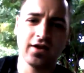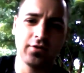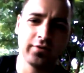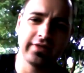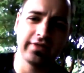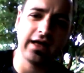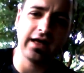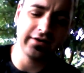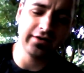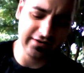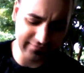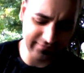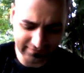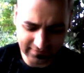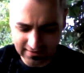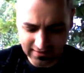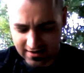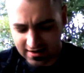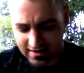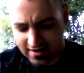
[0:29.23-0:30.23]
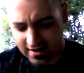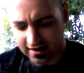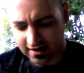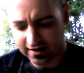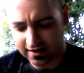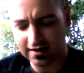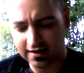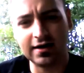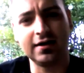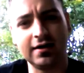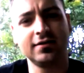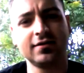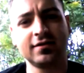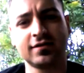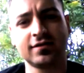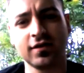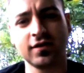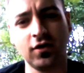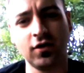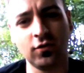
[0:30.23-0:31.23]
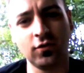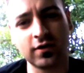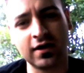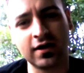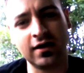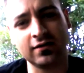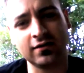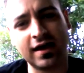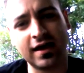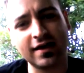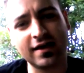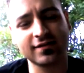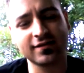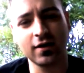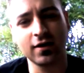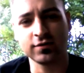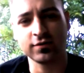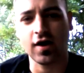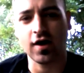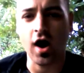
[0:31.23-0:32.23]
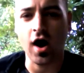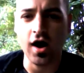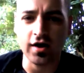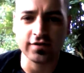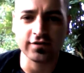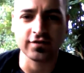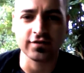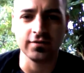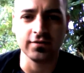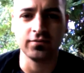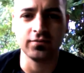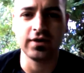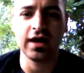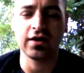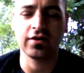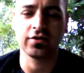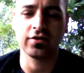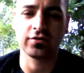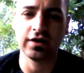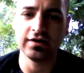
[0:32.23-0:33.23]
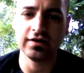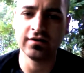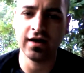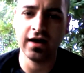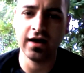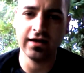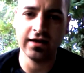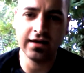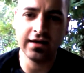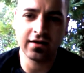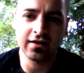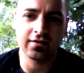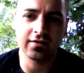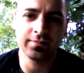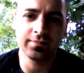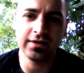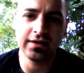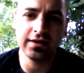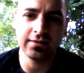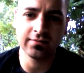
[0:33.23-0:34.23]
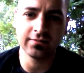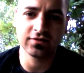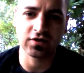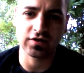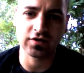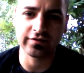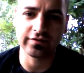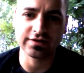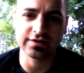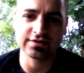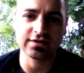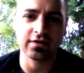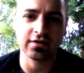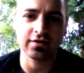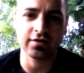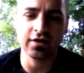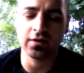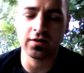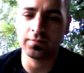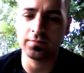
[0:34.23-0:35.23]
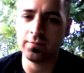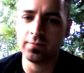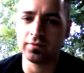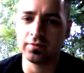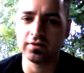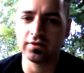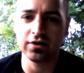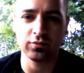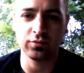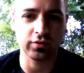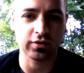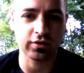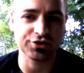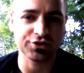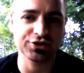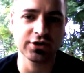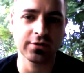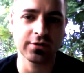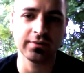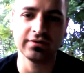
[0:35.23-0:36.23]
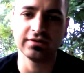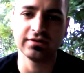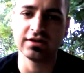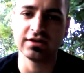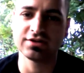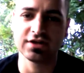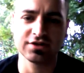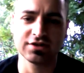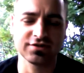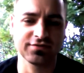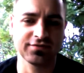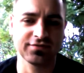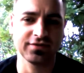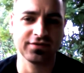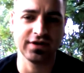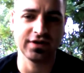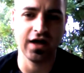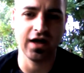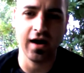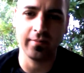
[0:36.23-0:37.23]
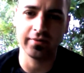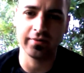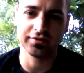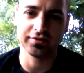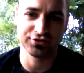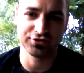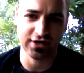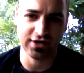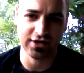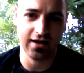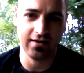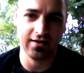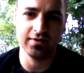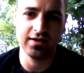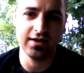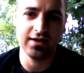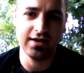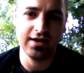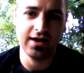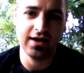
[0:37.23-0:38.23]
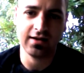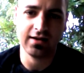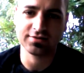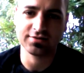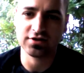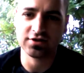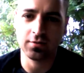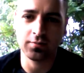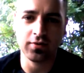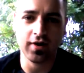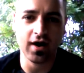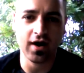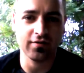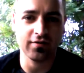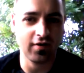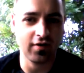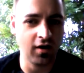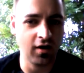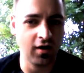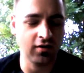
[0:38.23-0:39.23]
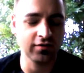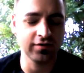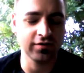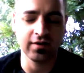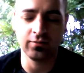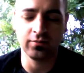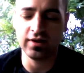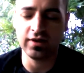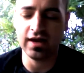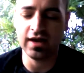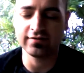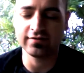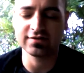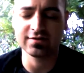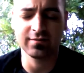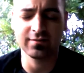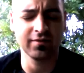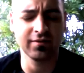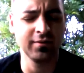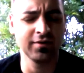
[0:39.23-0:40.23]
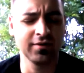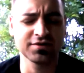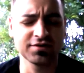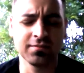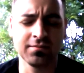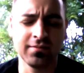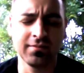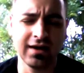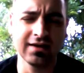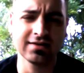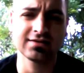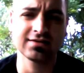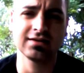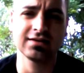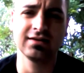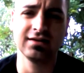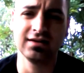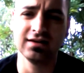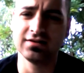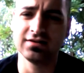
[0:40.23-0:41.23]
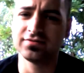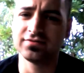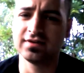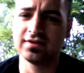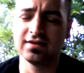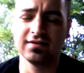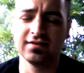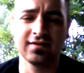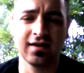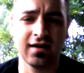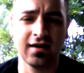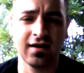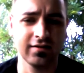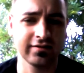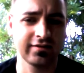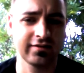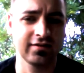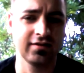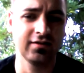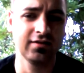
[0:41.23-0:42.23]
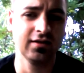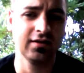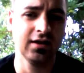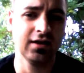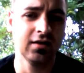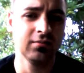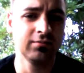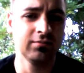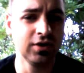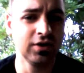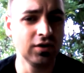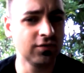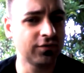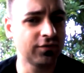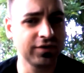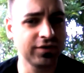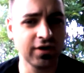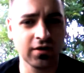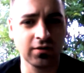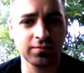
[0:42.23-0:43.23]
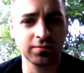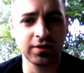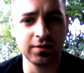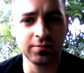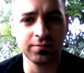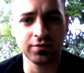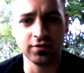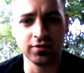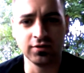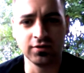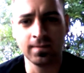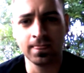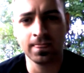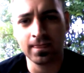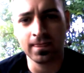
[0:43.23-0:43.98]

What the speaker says: without it. So last night was awesome. We had a great night in our PM service. Our young people led worship and did such a phenomenal job, and I'm so proud of all of them. We have some of the most amazing, gifted, talented, beautiful young people